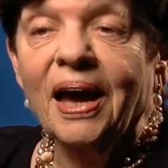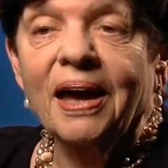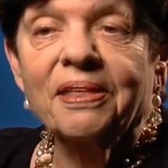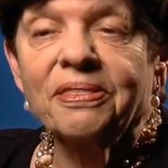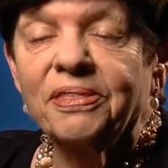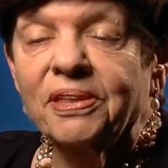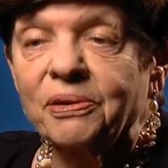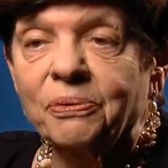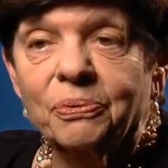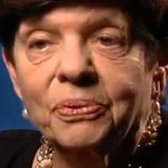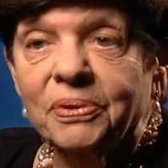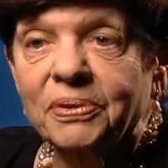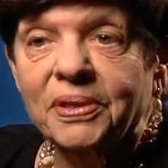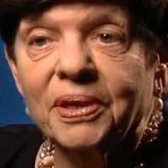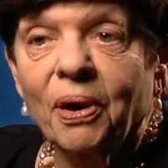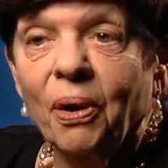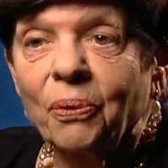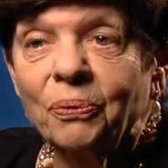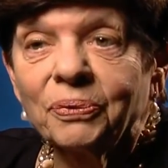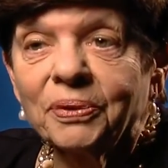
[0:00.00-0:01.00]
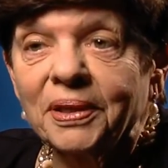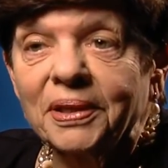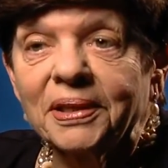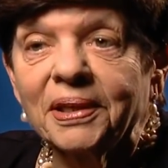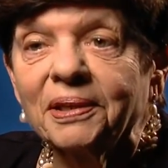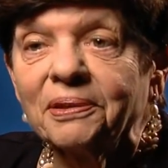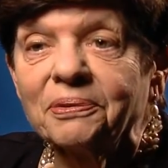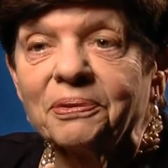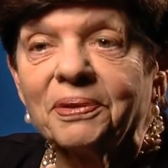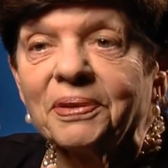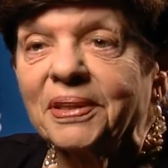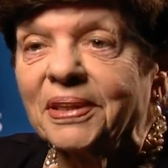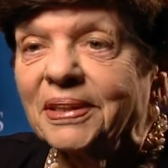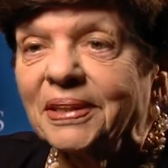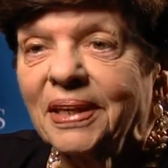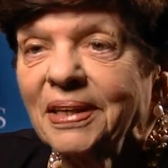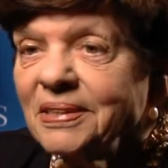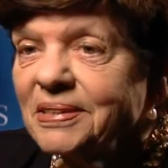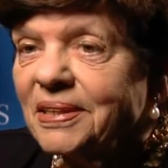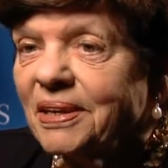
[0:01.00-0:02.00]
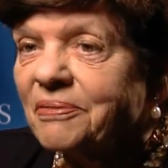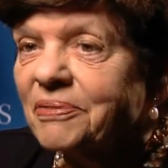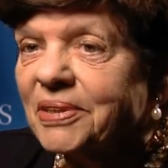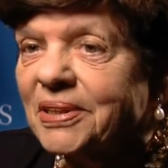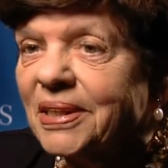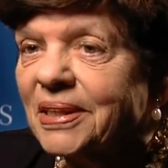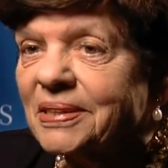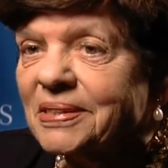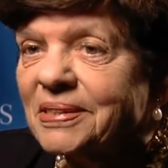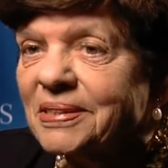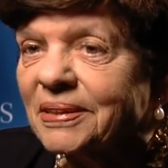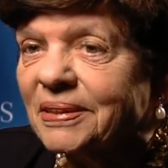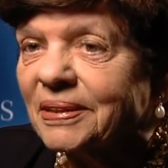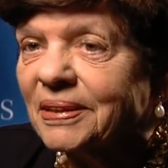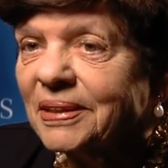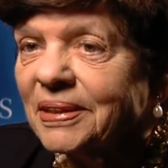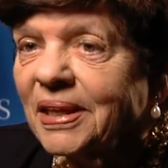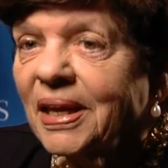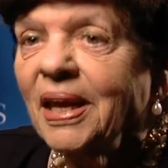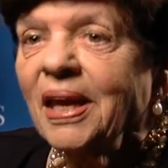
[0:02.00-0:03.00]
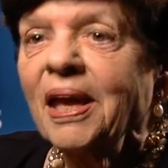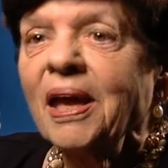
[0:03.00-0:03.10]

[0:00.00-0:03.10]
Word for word: I think we're the only country that does have a debt ceiling,